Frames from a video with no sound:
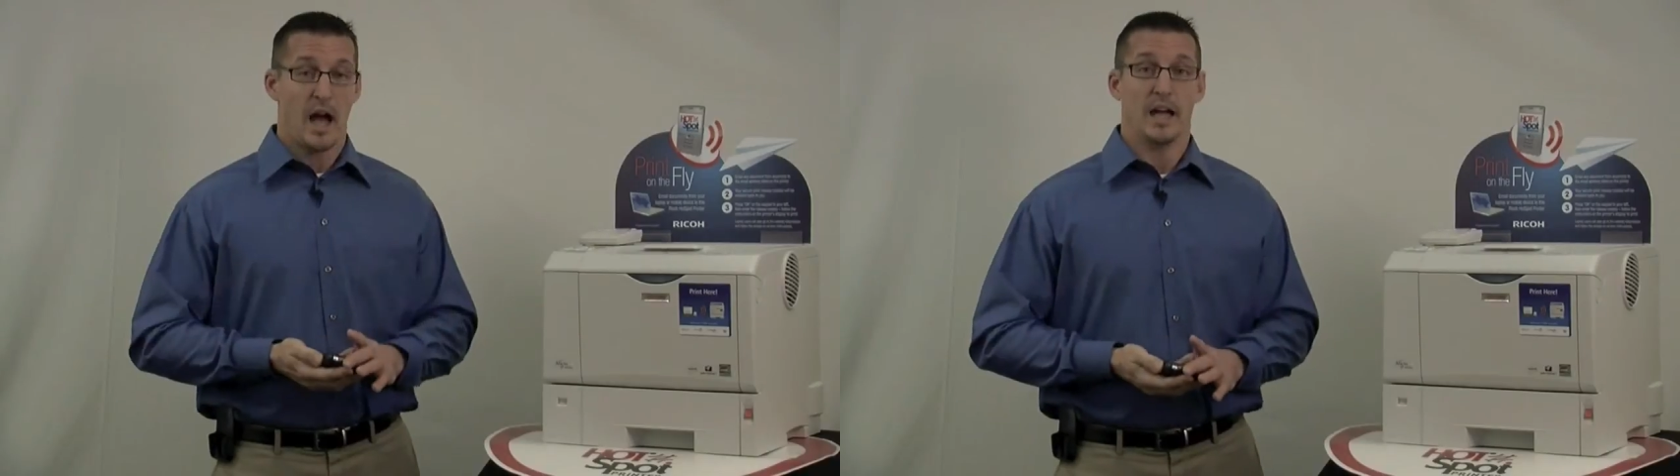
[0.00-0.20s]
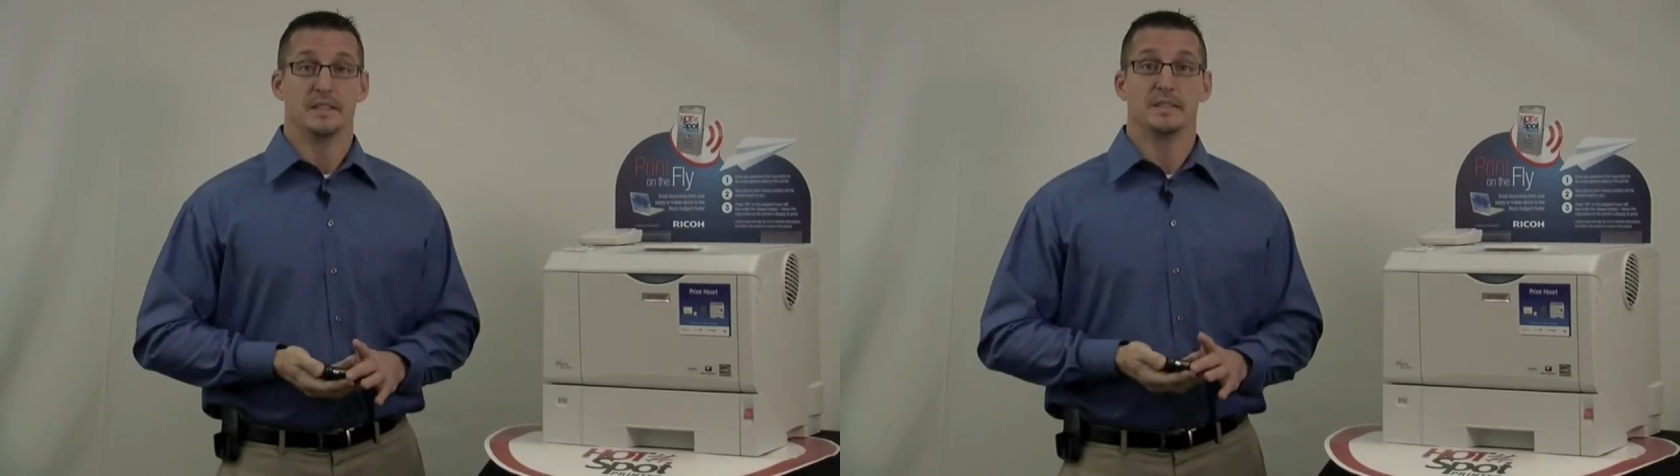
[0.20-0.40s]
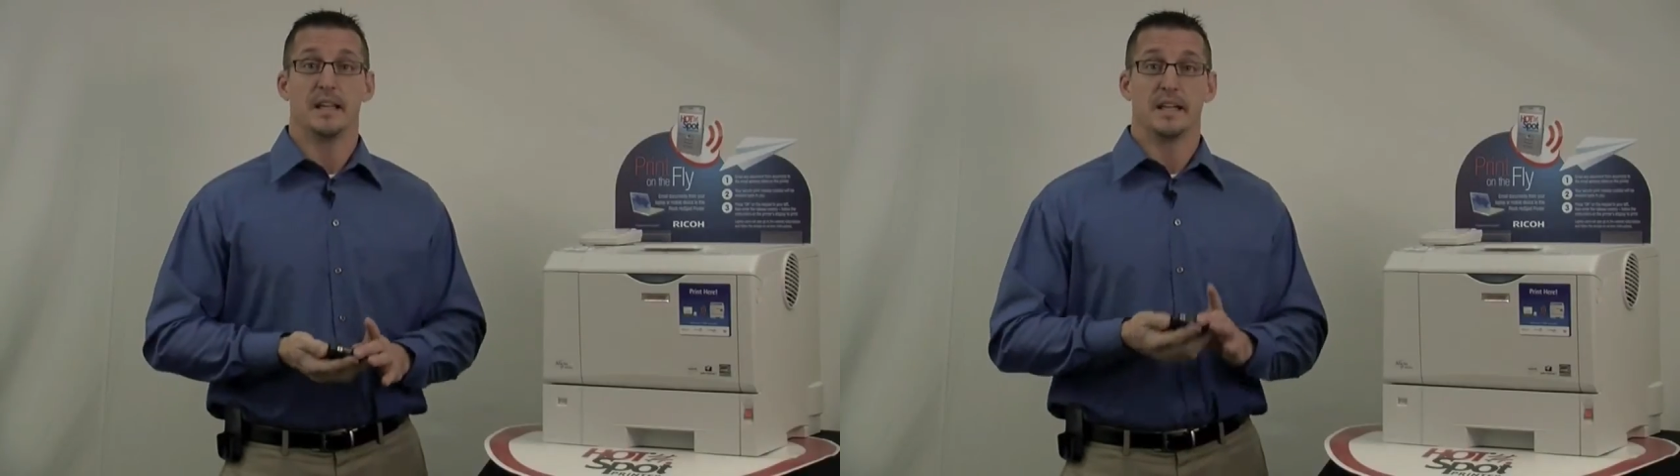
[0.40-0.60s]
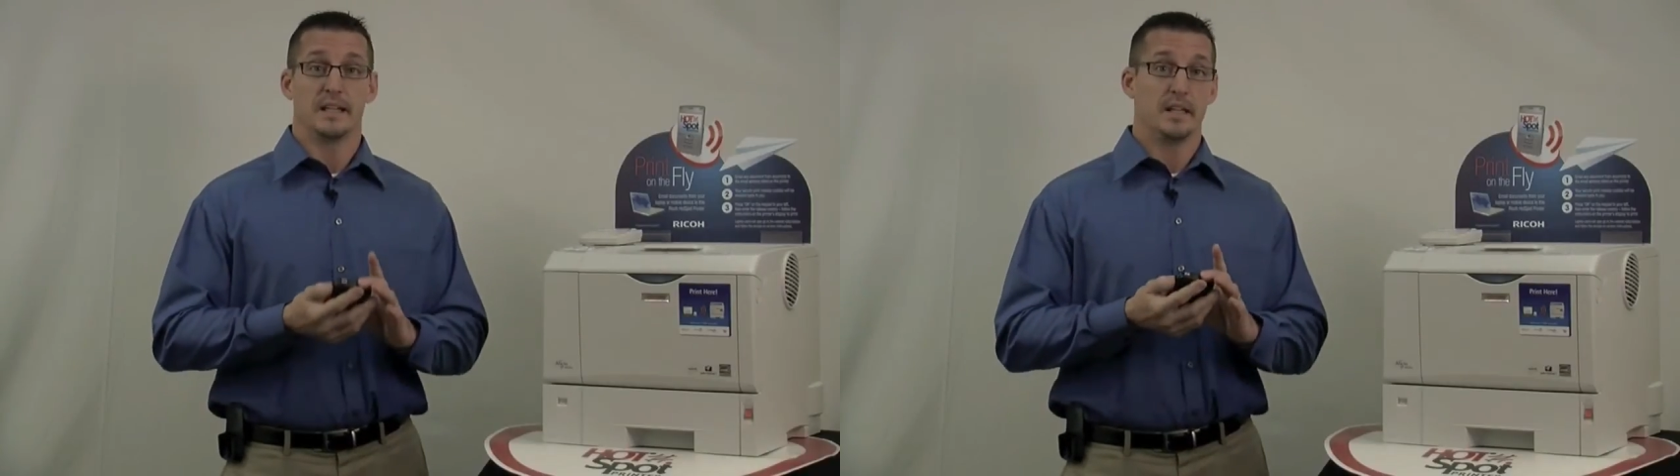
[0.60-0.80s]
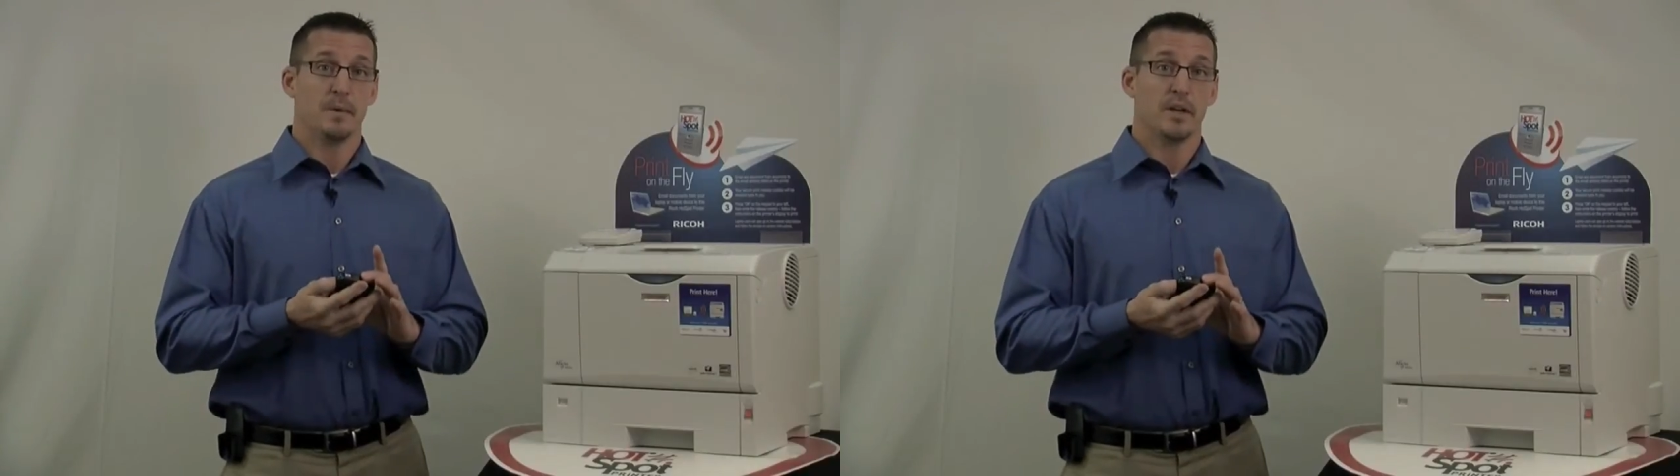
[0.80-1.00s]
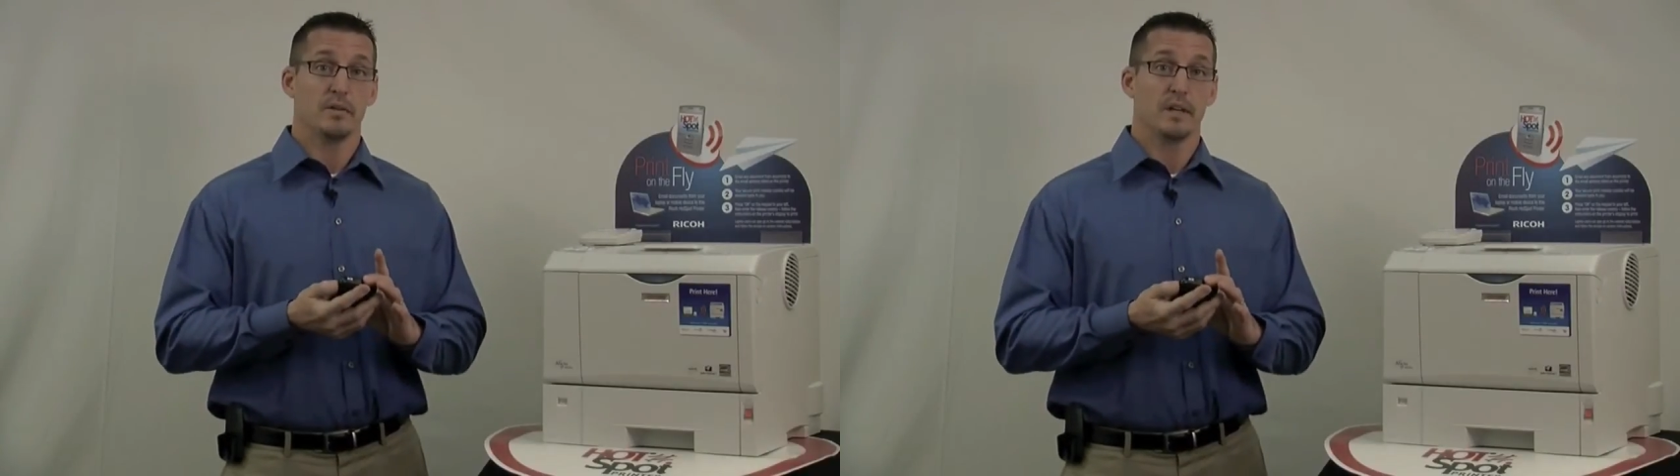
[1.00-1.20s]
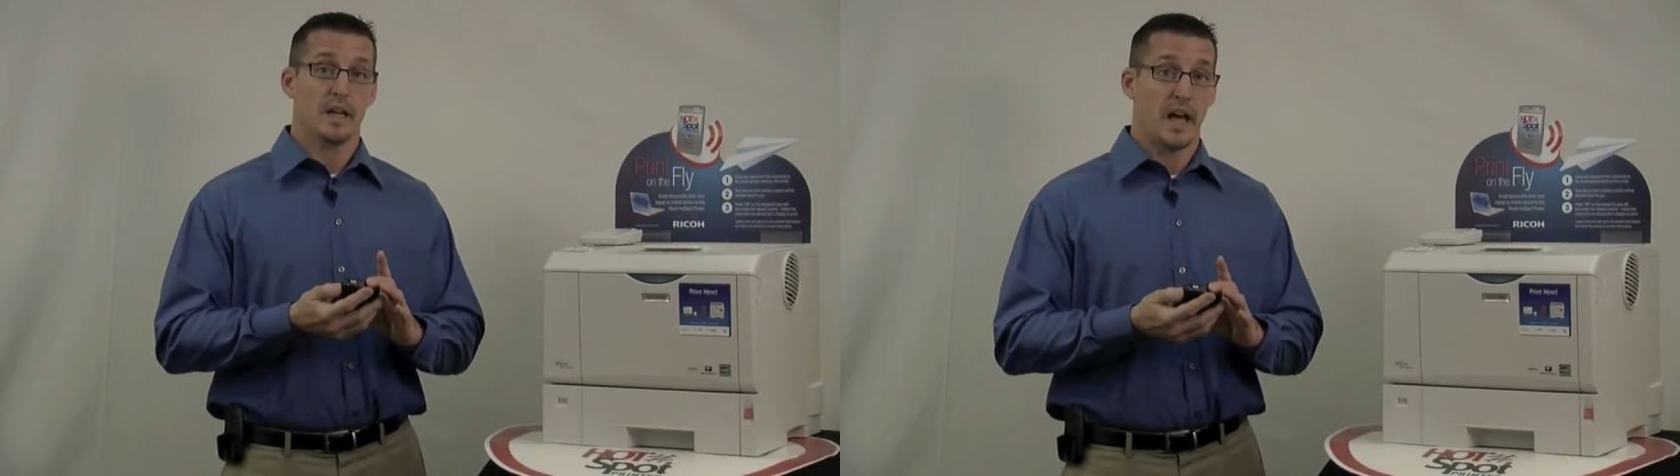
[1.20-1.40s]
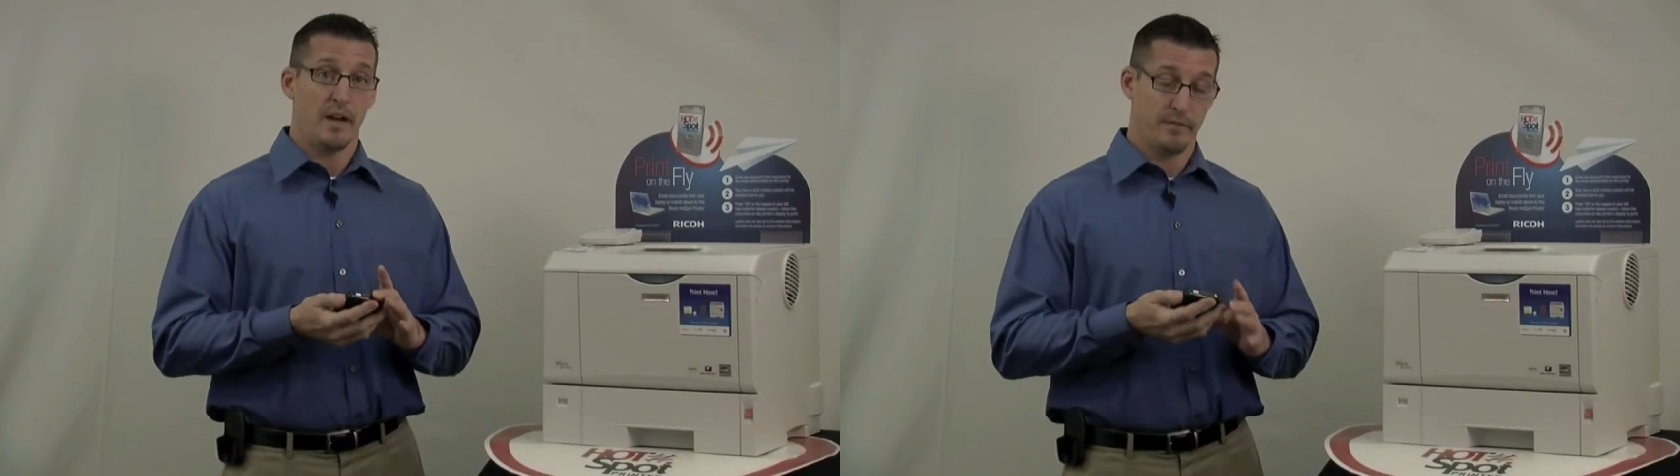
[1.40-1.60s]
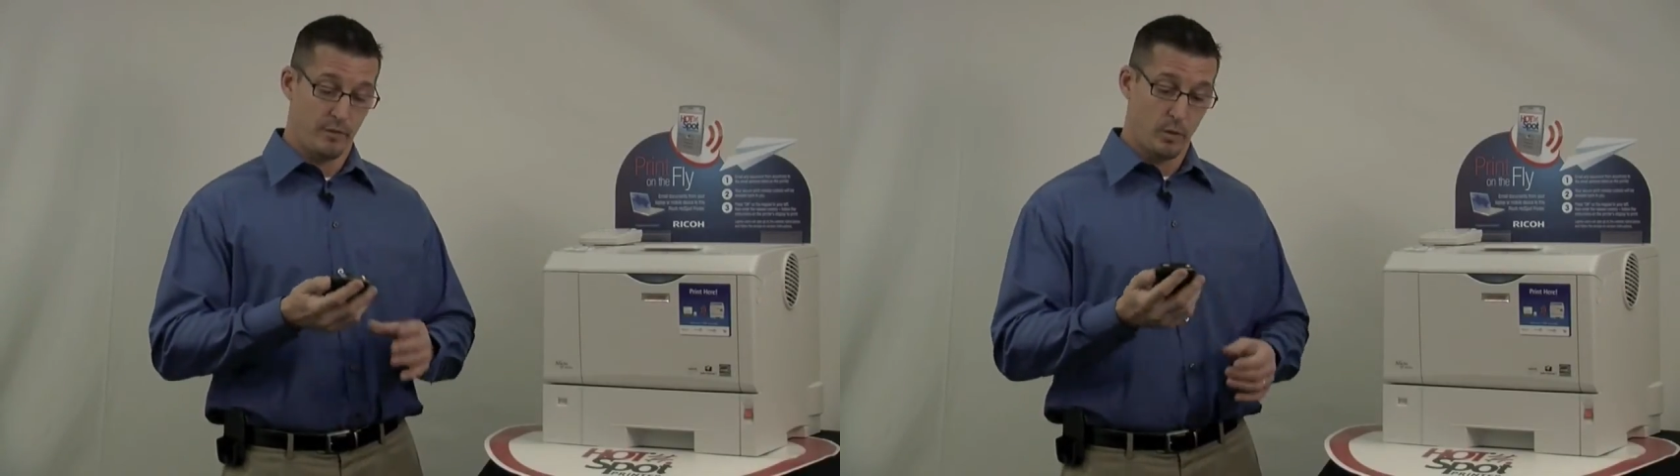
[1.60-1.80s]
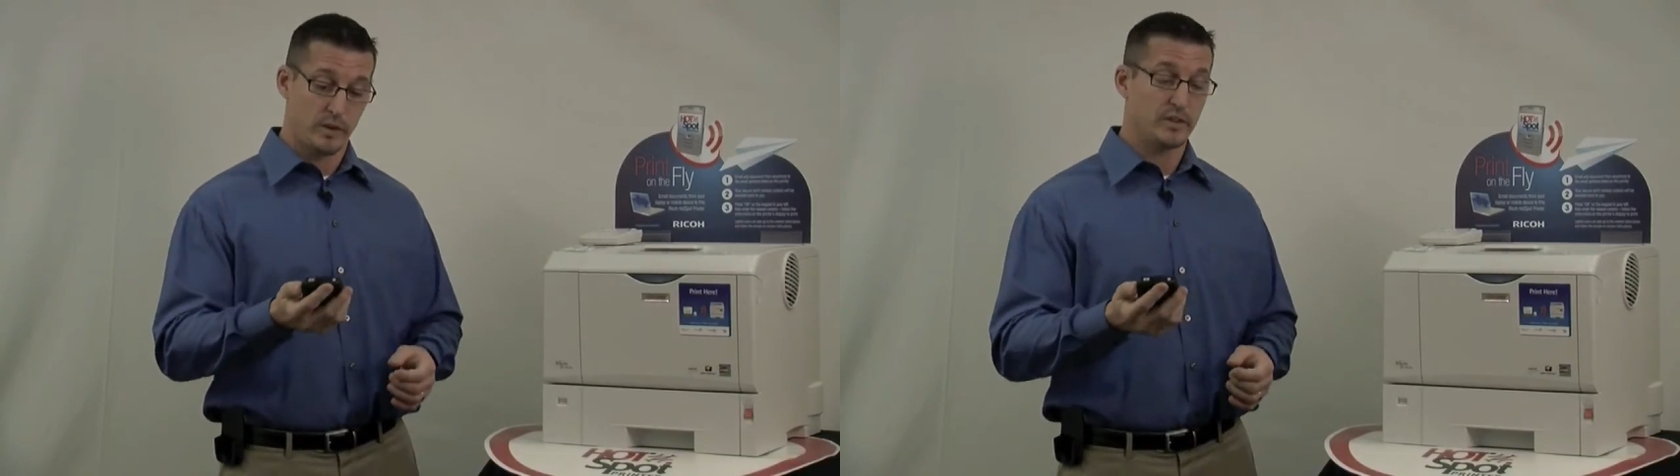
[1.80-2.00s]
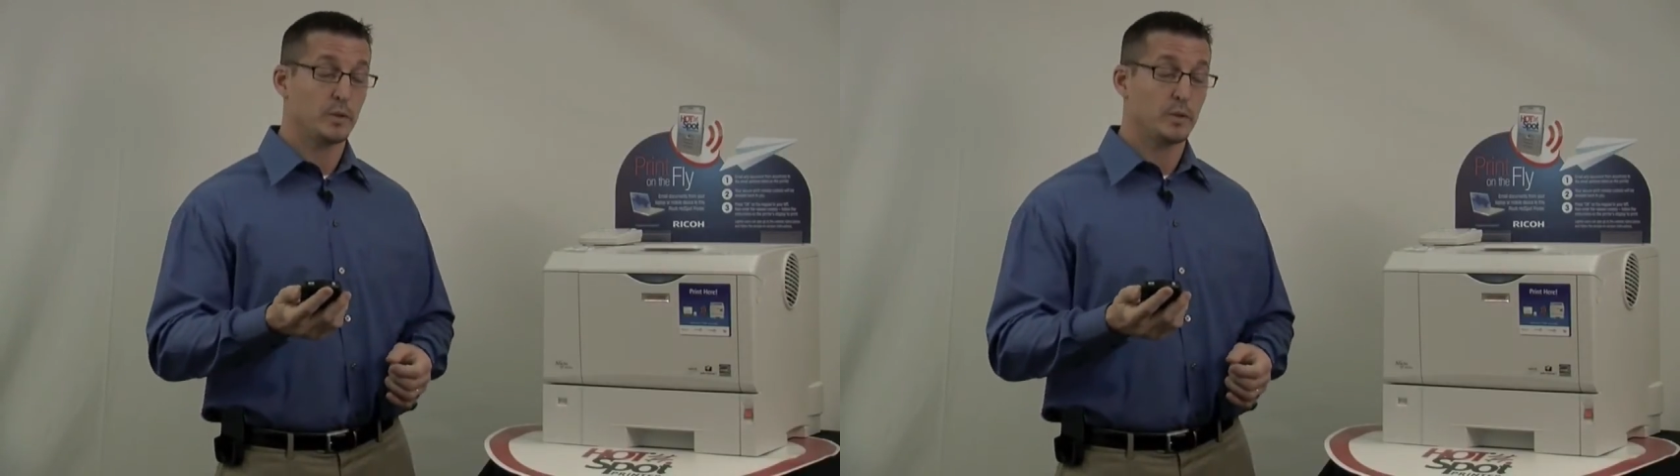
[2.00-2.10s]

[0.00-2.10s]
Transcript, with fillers: I just take an email, I forward it